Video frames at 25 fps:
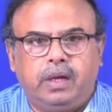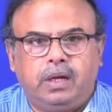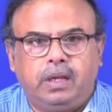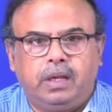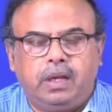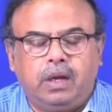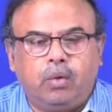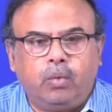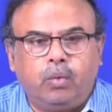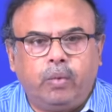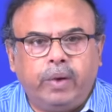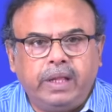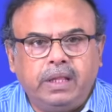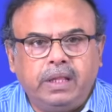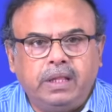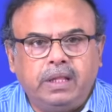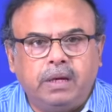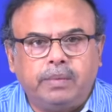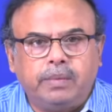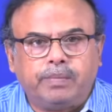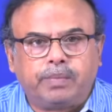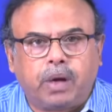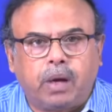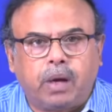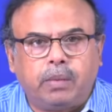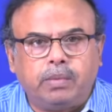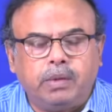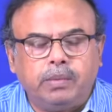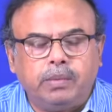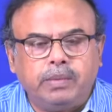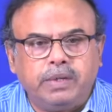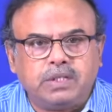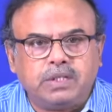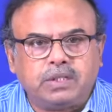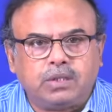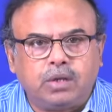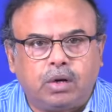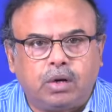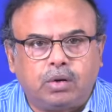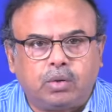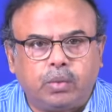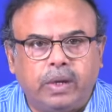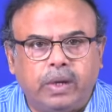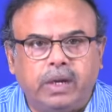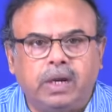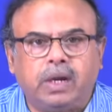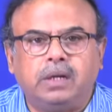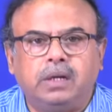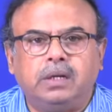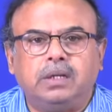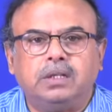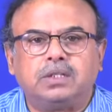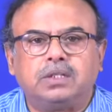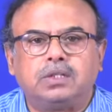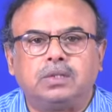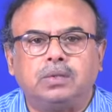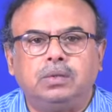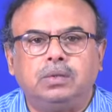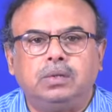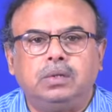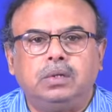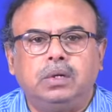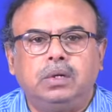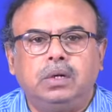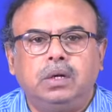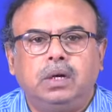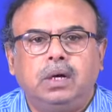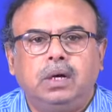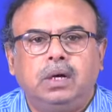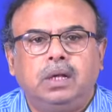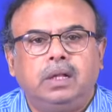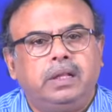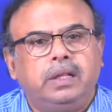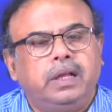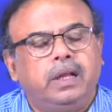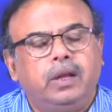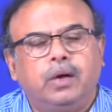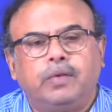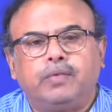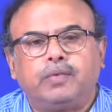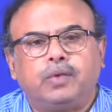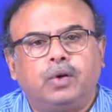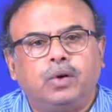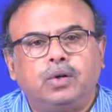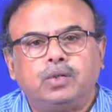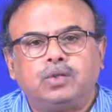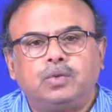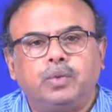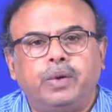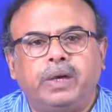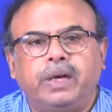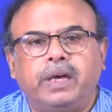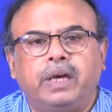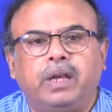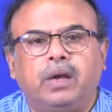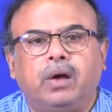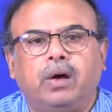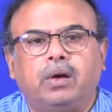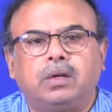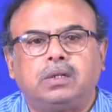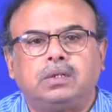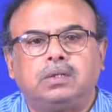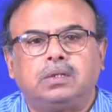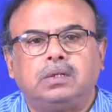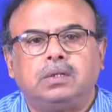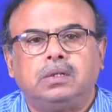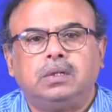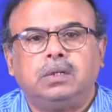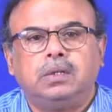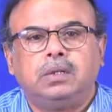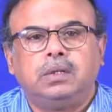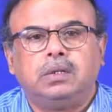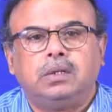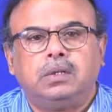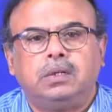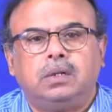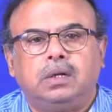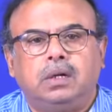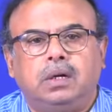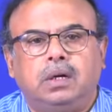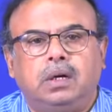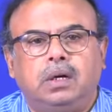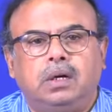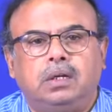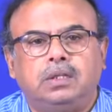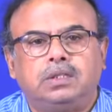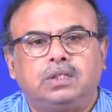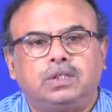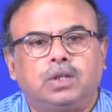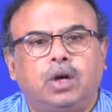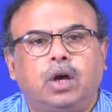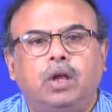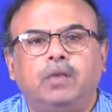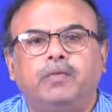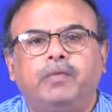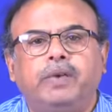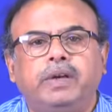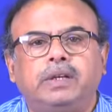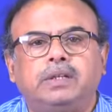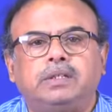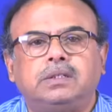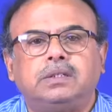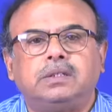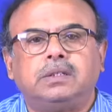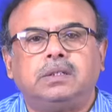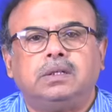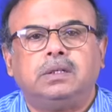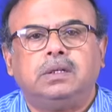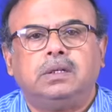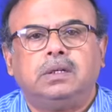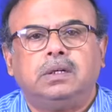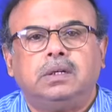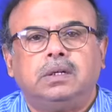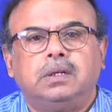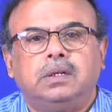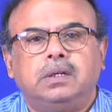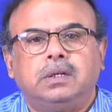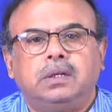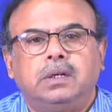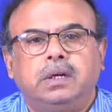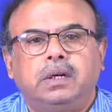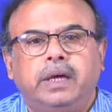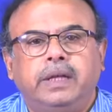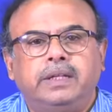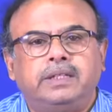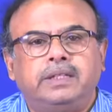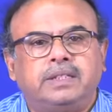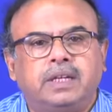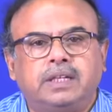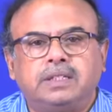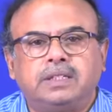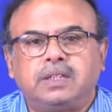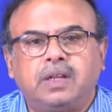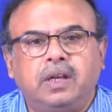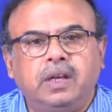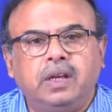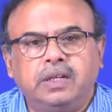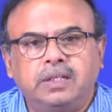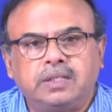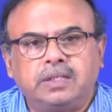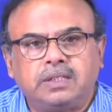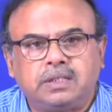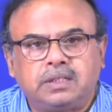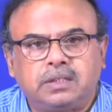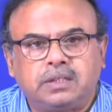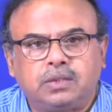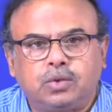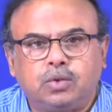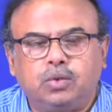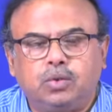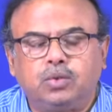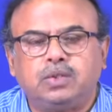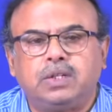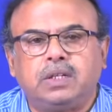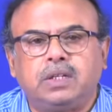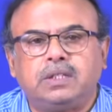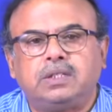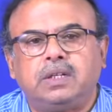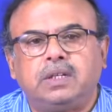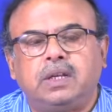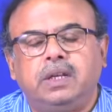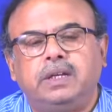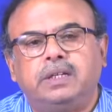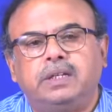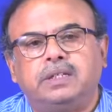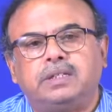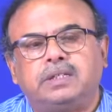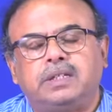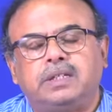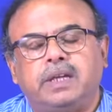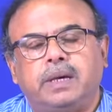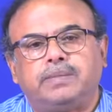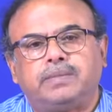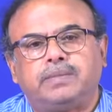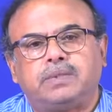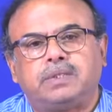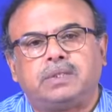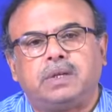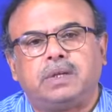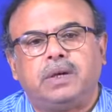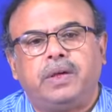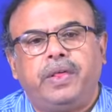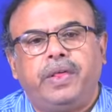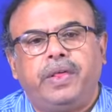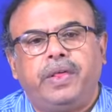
Now, when the problem is not well understood, then of course, we cannot solve it in such clear, through such clear steps.